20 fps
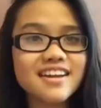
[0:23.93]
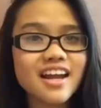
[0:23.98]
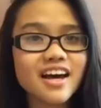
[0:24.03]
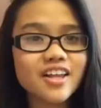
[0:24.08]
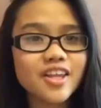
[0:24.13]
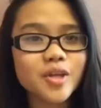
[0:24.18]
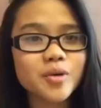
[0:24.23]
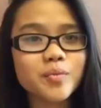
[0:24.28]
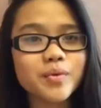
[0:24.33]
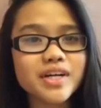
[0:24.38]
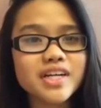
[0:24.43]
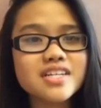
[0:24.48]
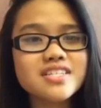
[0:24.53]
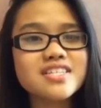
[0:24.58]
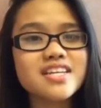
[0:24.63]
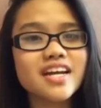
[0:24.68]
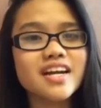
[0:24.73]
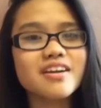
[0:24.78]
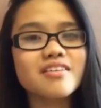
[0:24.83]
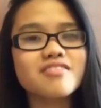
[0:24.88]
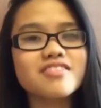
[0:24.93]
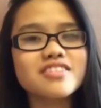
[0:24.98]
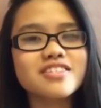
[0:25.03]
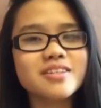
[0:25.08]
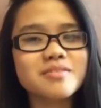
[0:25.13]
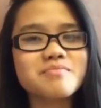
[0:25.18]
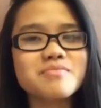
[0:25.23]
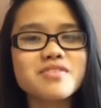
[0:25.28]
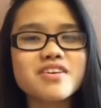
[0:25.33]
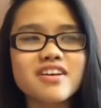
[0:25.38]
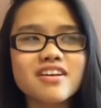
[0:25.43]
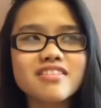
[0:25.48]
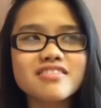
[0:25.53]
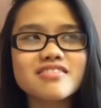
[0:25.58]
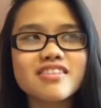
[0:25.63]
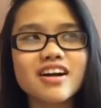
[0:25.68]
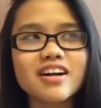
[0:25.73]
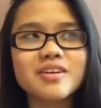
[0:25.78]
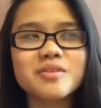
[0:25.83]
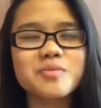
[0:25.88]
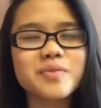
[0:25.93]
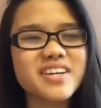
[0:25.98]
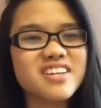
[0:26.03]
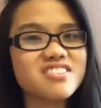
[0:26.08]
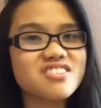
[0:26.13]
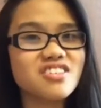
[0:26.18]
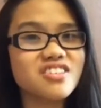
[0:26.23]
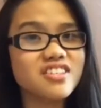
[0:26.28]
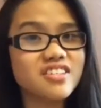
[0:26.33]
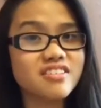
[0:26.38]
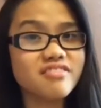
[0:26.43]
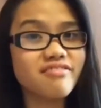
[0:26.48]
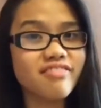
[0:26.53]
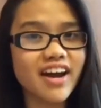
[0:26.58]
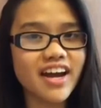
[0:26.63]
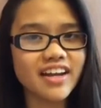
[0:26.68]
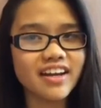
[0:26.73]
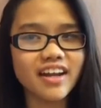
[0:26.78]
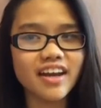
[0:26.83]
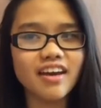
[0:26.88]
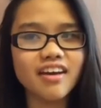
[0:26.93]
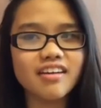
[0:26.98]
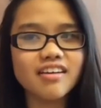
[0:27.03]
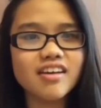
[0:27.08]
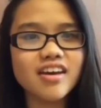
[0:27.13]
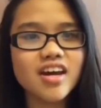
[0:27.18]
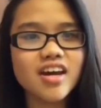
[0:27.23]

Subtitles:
Now the word terrorism, there are a lot of ways to define it.